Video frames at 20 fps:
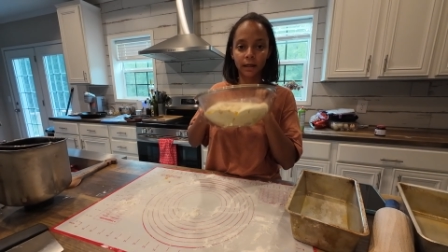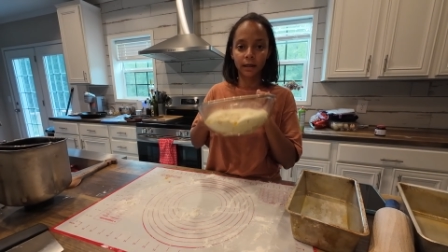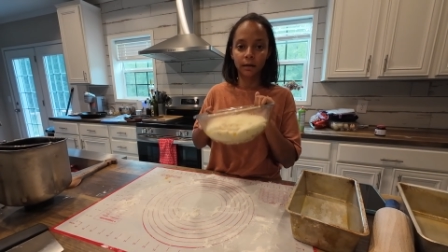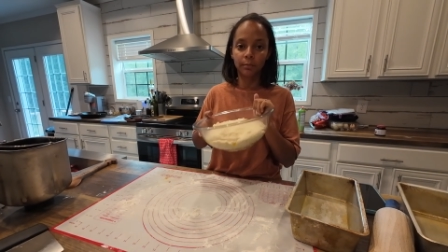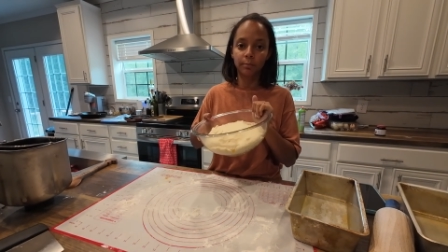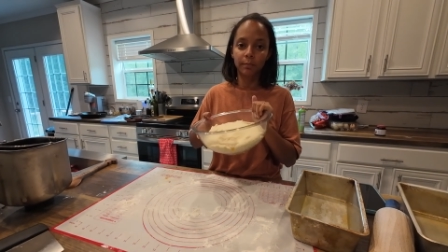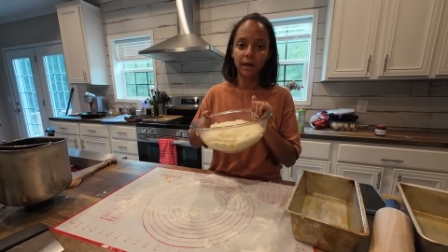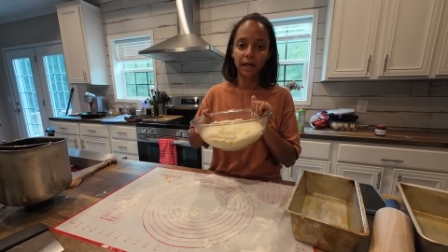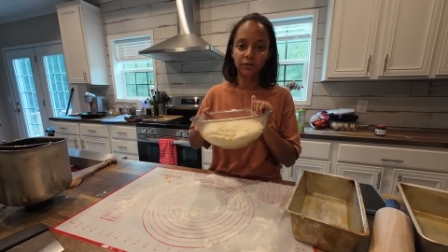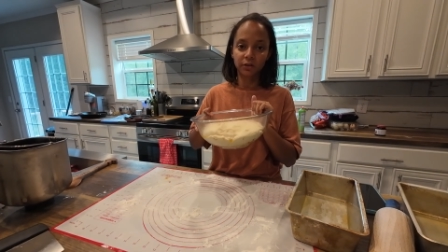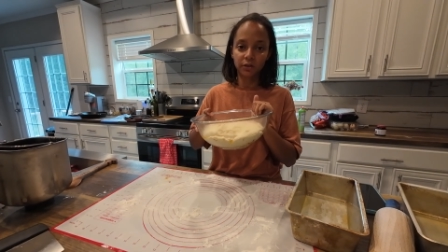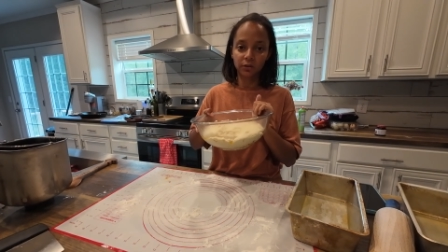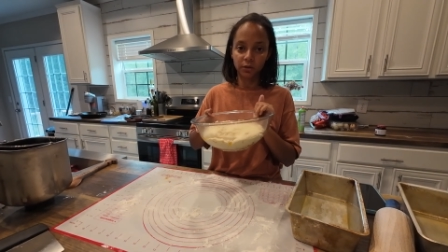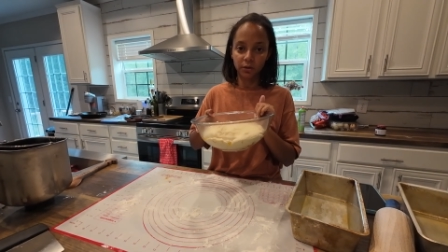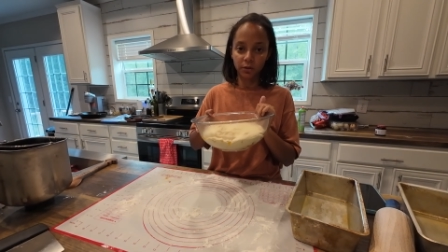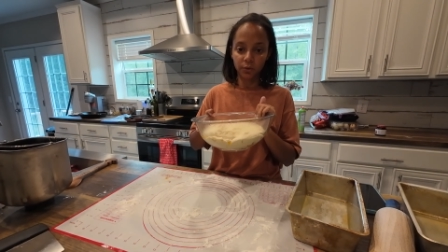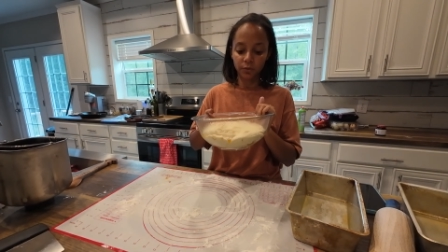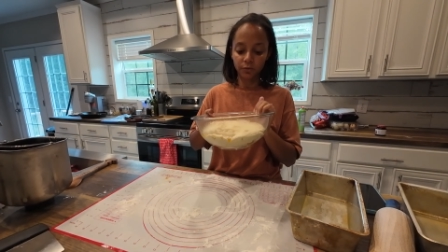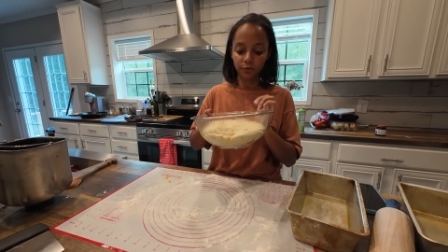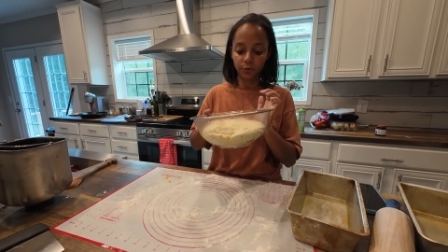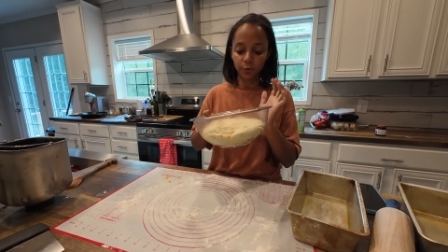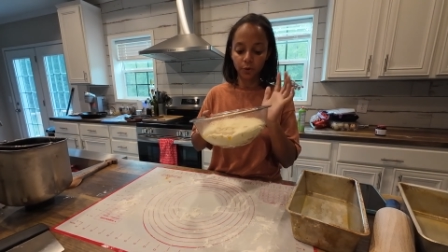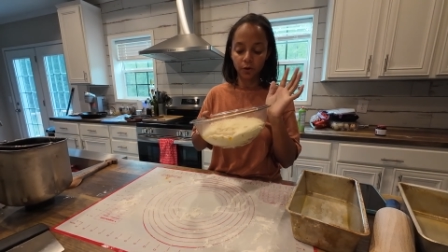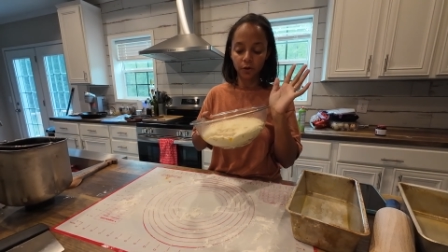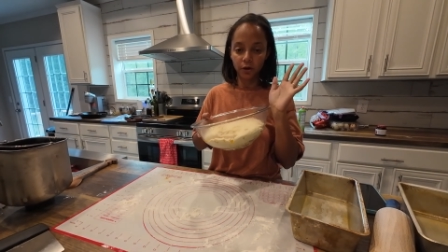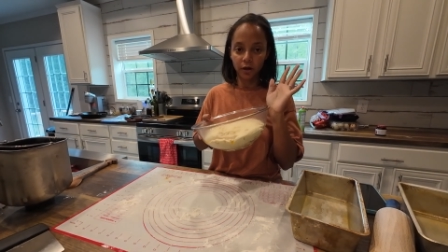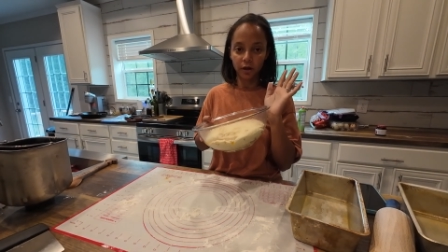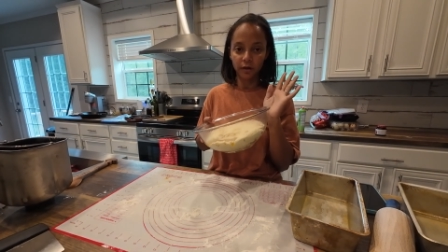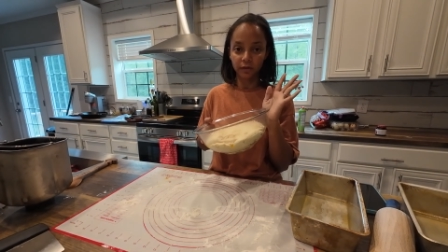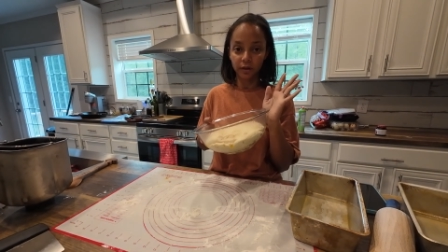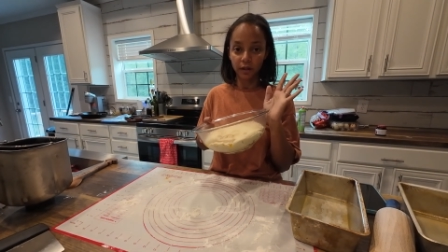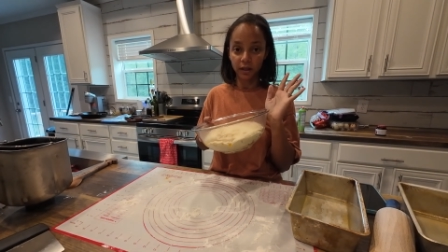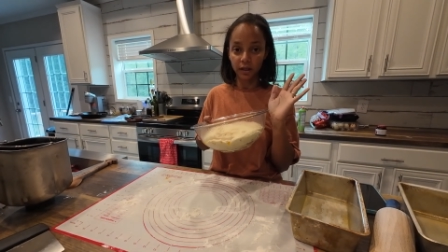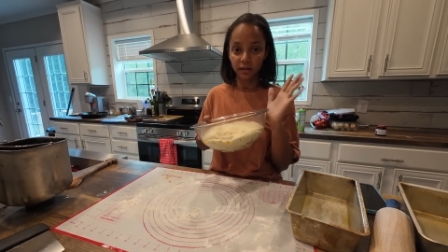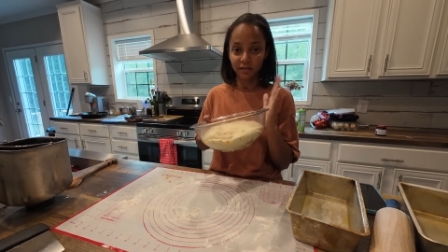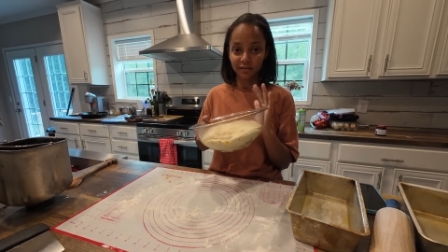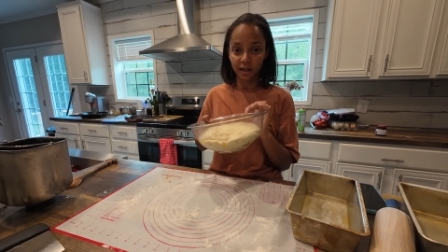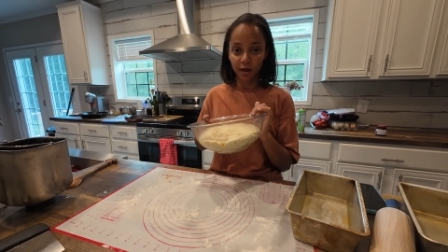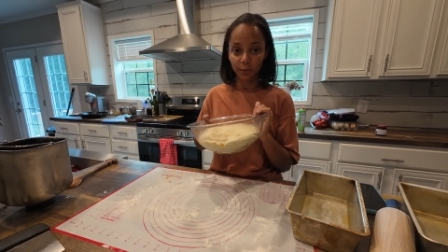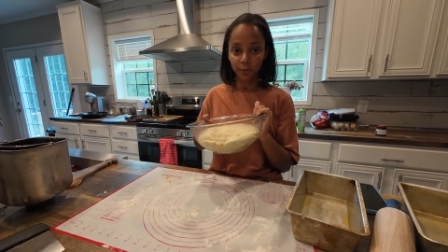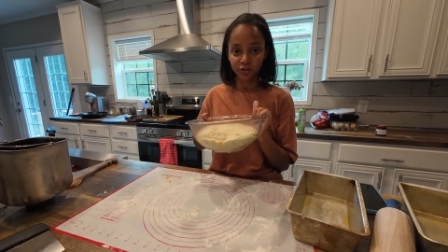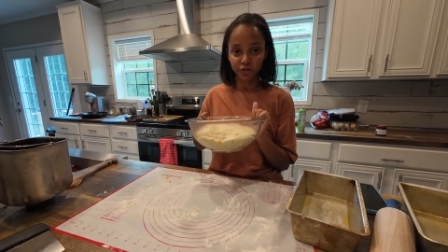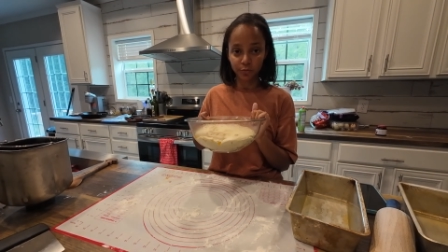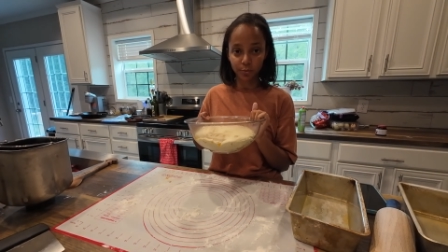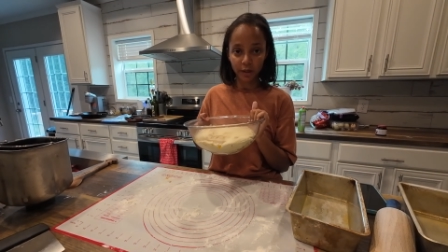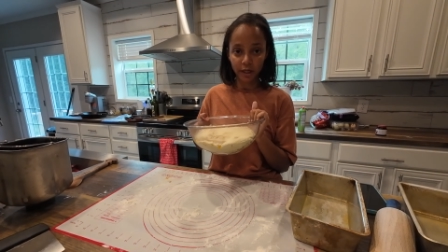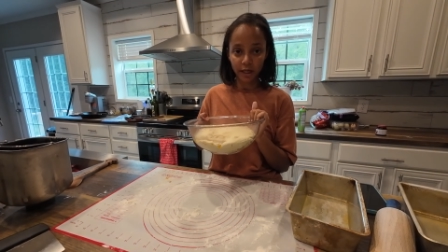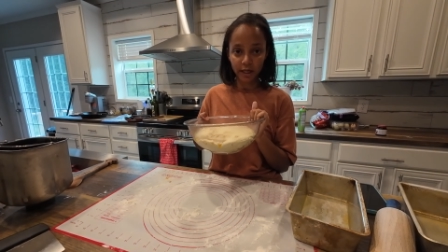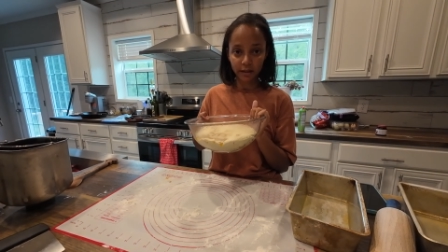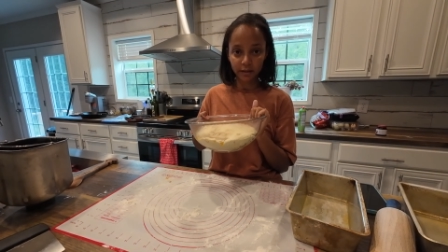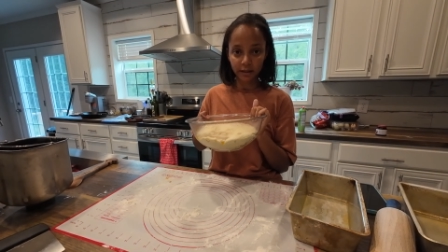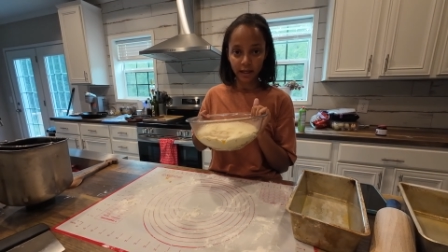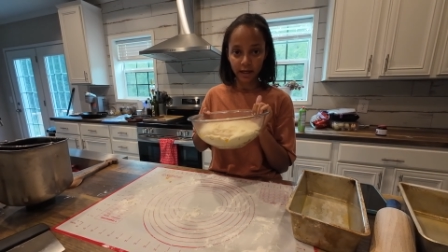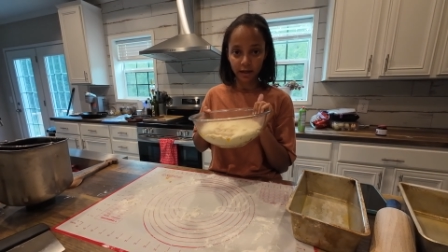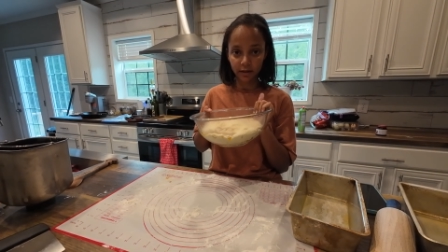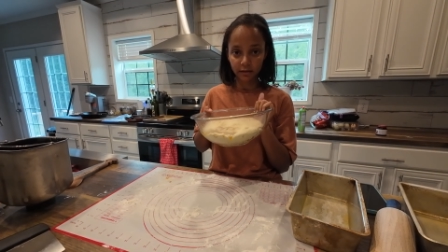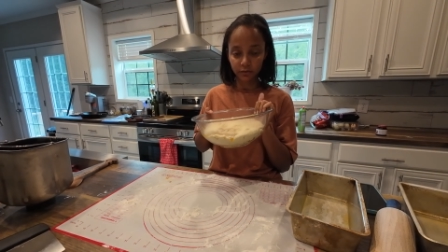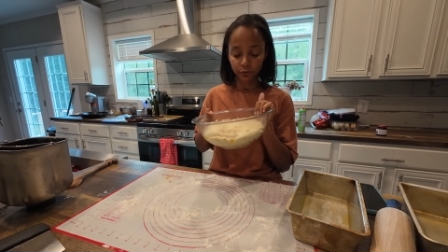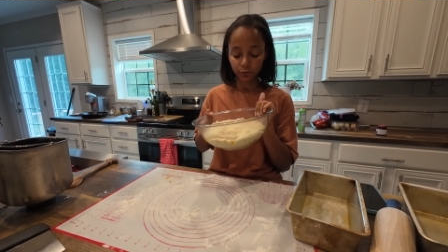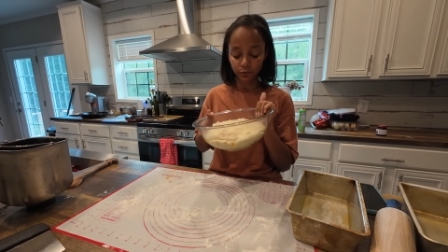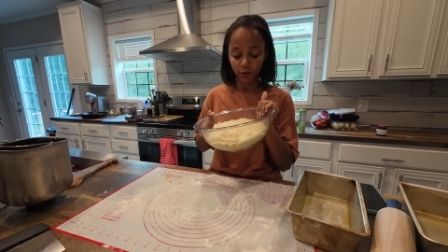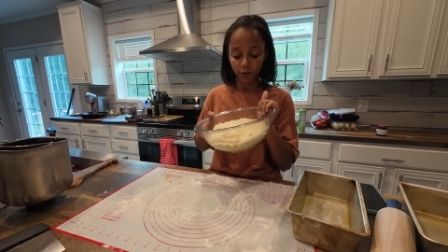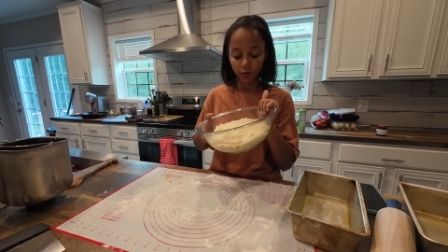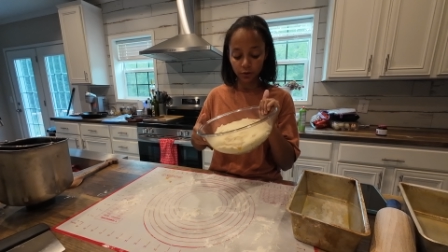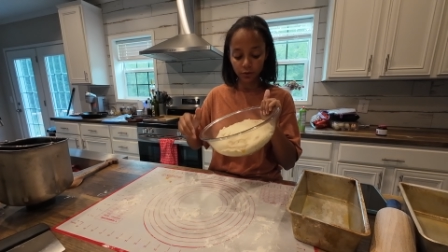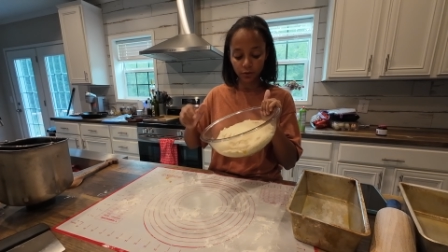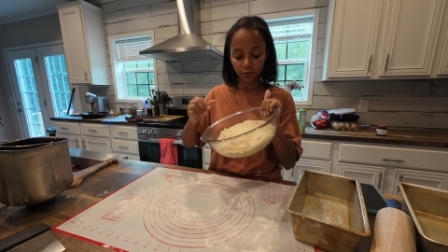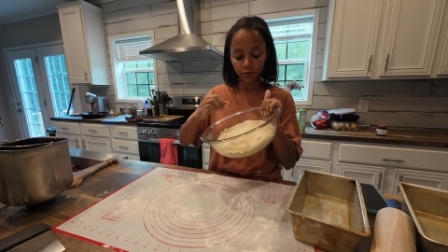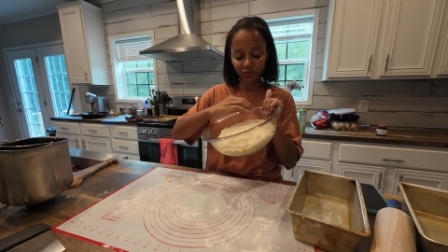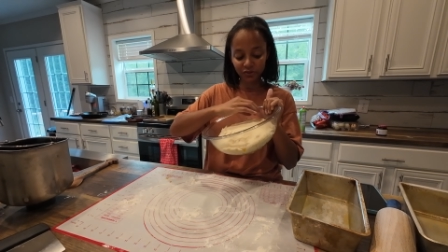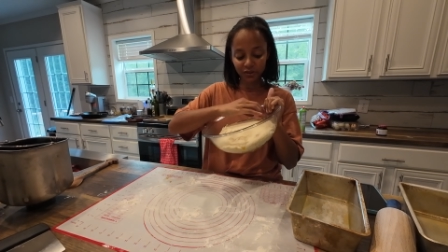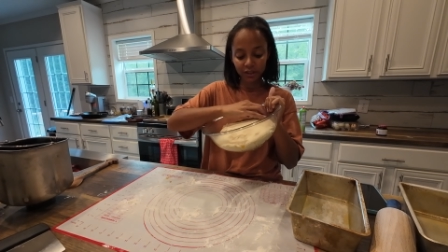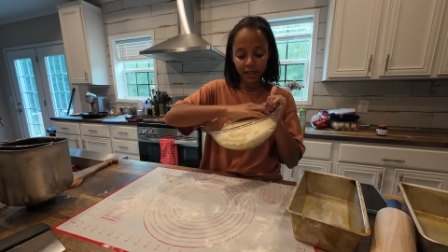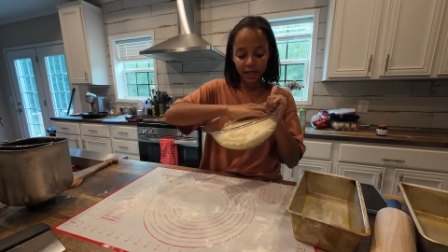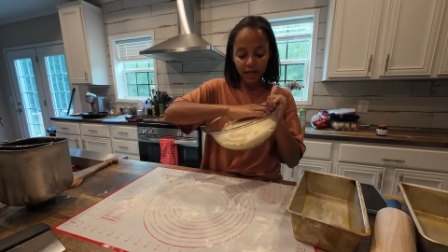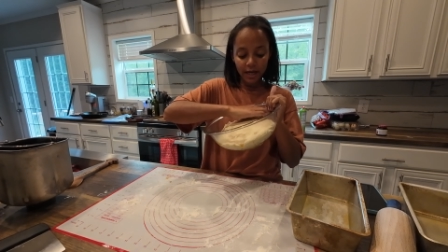My dough for the sandwich bread has rolls,